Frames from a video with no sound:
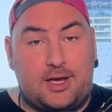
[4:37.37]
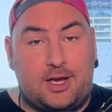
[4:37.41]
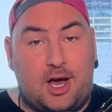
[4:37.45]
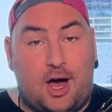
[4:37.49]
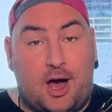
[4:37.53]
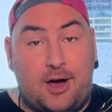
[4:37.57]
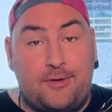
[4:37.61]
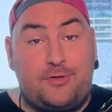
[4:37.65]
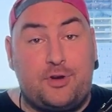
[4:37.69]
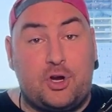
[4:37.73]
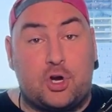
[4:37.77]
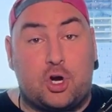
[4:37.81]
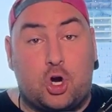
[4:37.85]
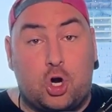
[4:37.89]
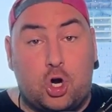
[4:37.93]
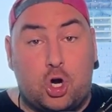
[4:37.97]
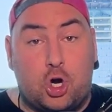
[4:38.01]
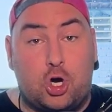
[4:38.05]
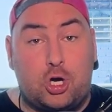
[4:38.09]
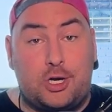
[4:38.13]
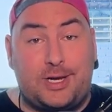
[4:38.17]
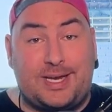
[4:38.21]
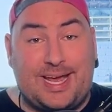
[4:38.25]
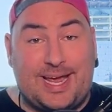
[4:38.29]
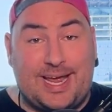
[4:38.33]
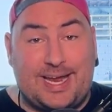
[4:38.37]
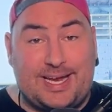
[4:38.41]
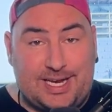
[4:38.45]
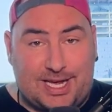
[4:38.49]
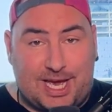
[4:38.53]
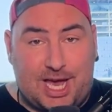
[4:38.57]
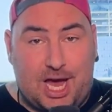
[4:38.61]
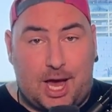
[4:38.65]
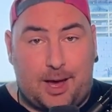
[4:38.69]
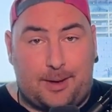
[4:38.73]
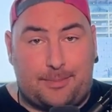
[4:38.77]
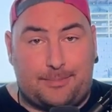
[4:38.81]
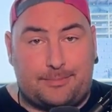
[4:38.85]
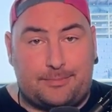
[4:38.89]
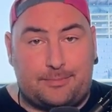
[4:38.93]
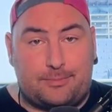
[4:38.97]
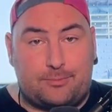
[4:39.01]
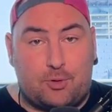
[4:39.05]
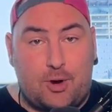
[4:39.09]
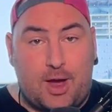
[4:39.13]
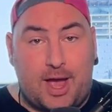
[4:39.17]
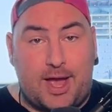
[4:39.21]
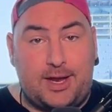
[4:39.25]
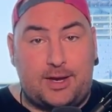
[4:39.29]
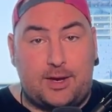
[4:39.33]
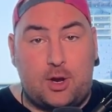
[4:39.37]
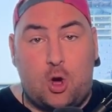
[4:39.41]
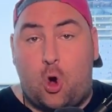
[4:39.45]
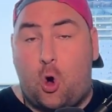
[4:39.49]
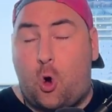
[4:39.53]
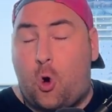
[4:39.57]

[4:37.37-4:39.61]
of your earned income, right?